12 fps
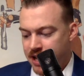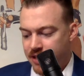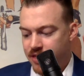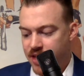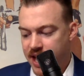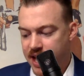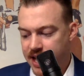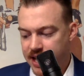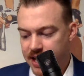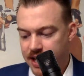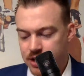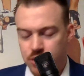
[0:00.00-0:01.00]
they
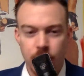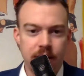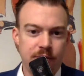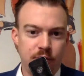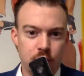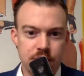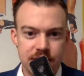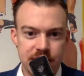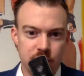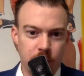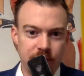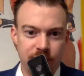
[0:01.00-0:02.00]
in 2014,
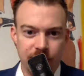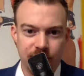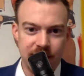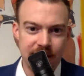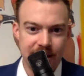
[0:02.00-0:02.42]
2015,